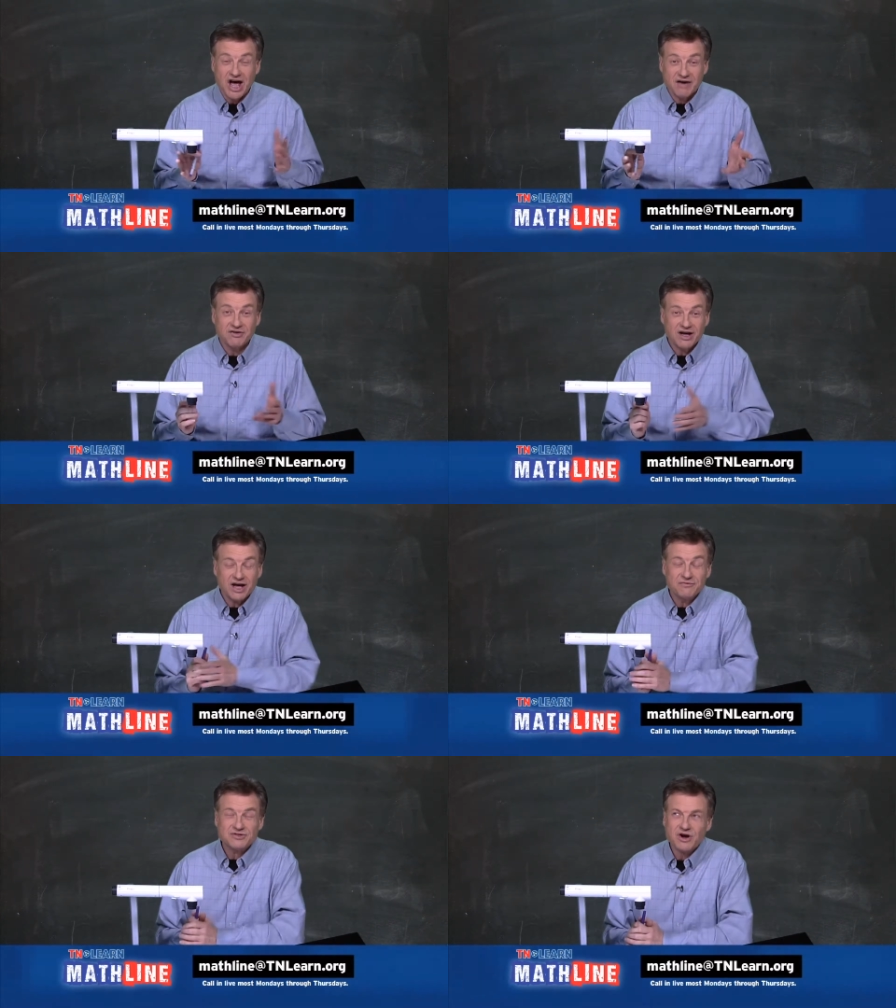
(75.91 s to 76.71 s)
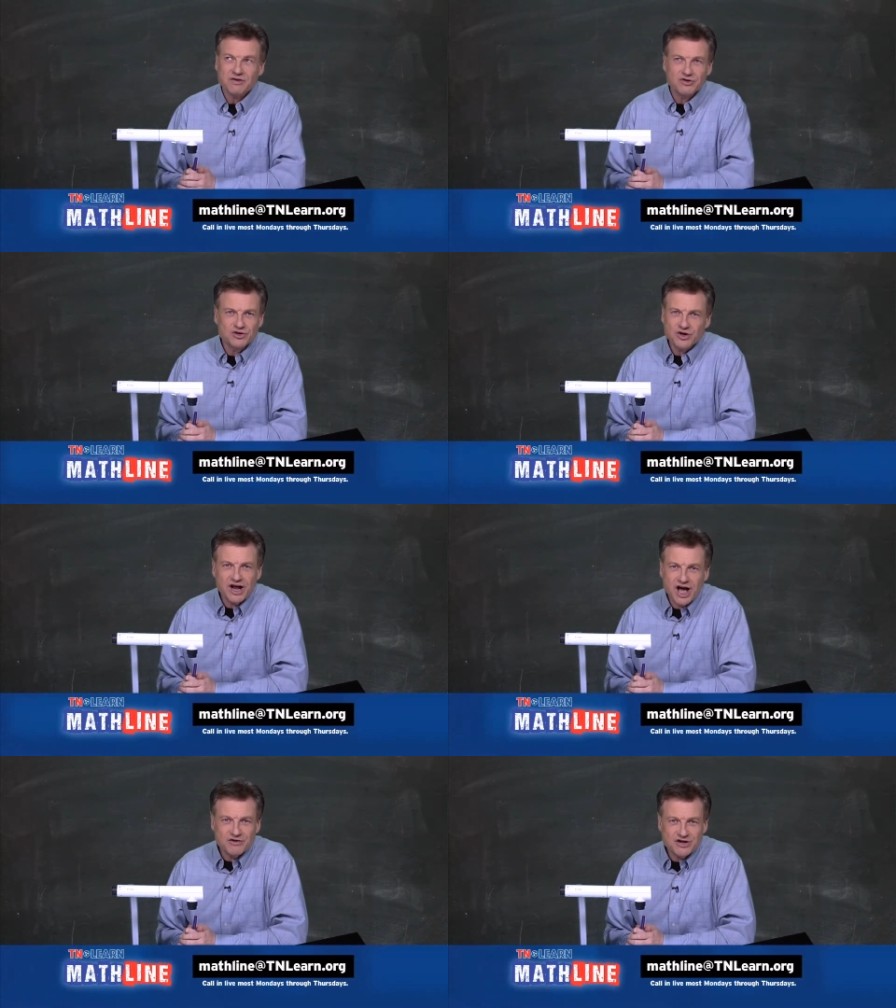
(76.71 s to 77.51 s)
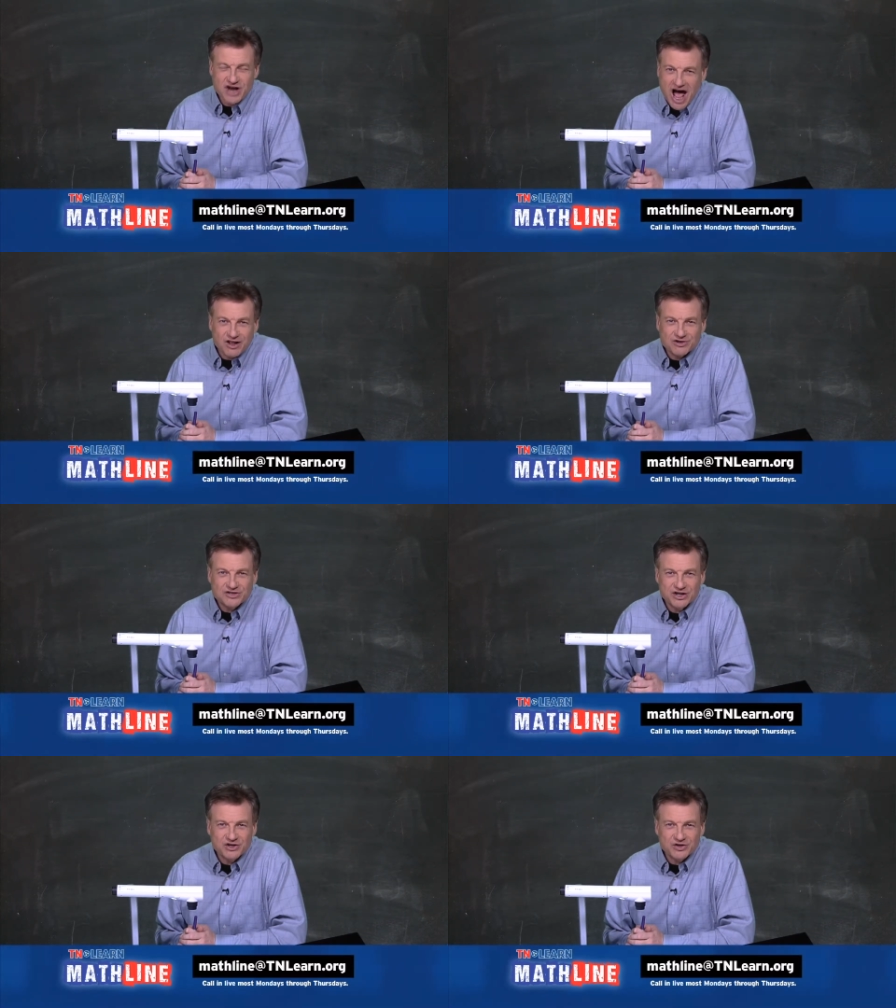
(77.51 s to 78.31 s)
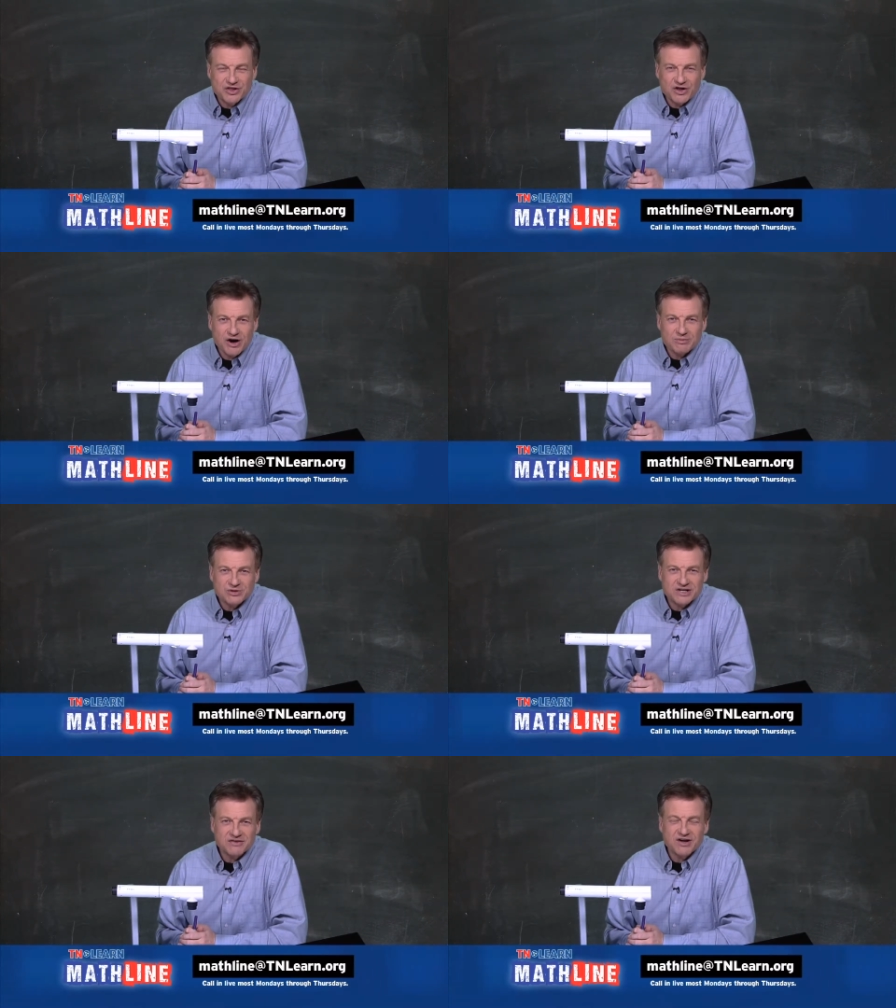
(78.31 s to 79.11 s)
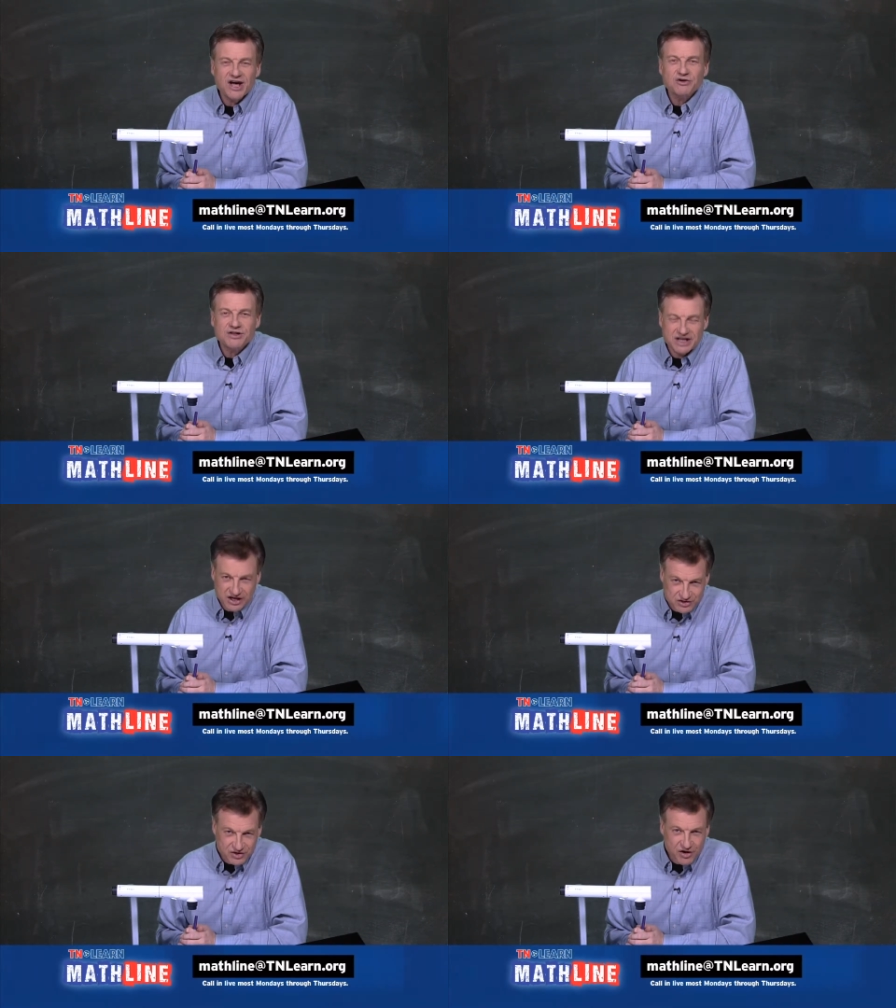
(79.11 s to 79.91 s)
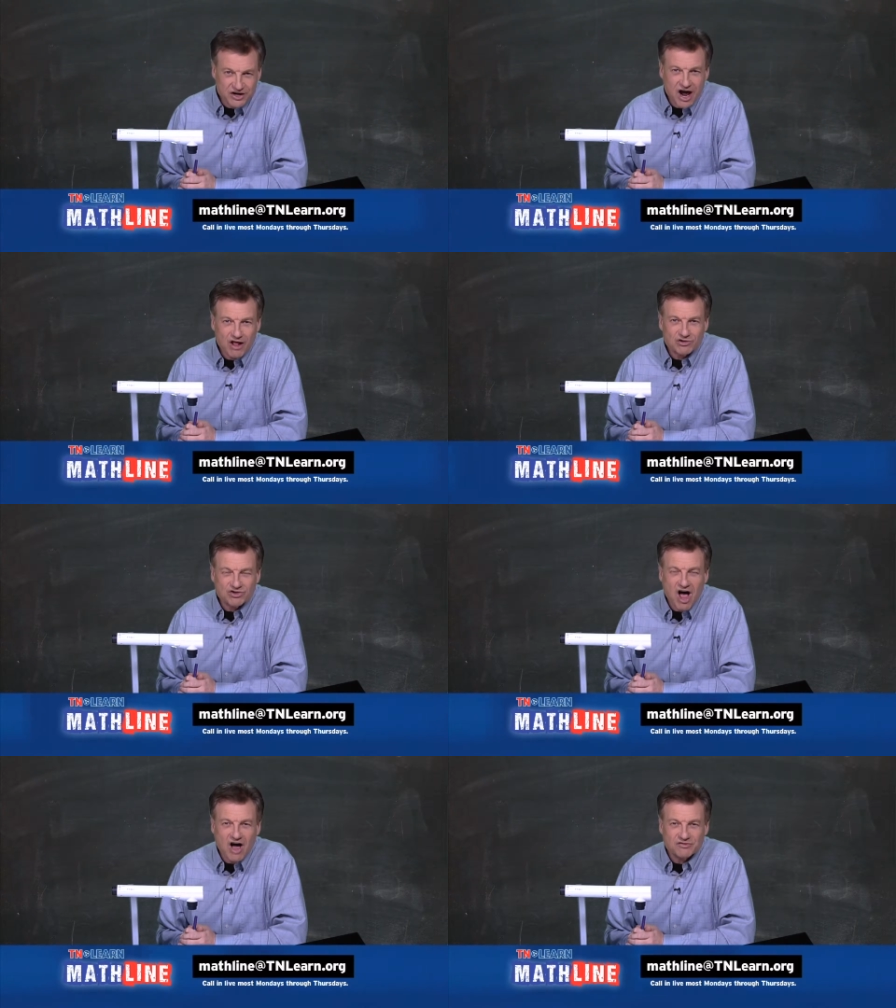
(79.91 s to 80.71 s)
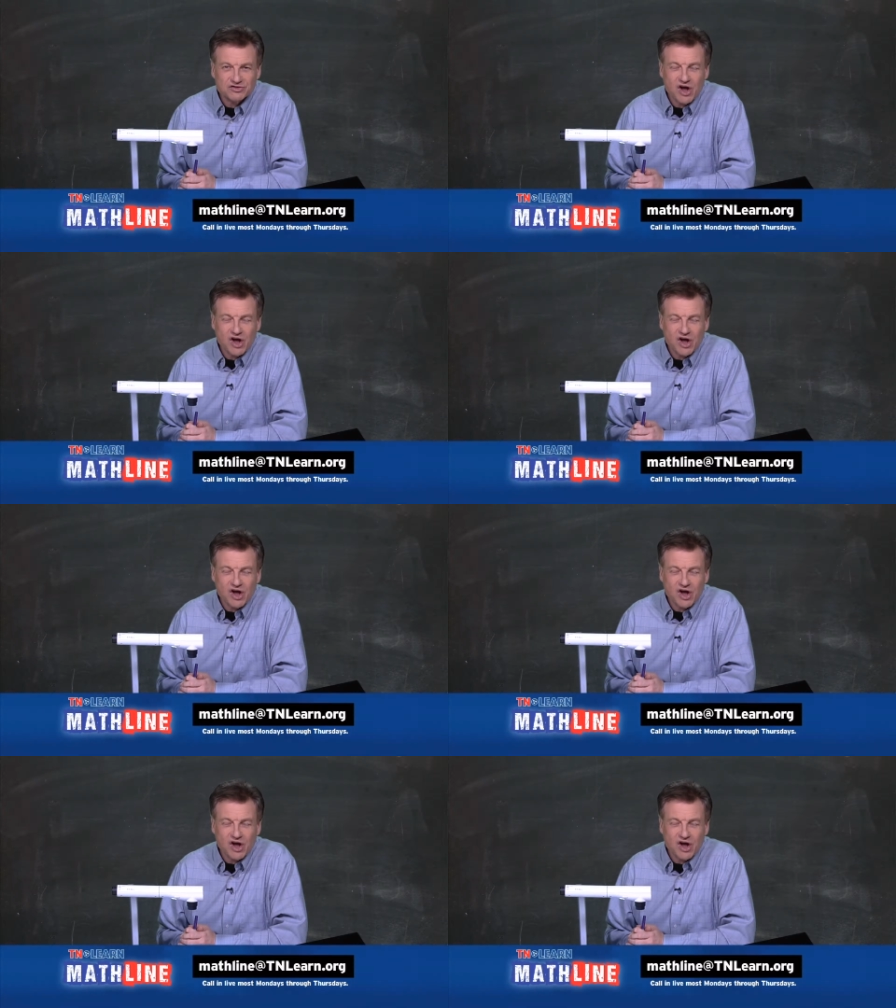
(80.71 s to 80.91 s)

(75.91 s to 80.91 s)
of a, if you're doing $100, then you're doing 30% of 100, then it's $30 off.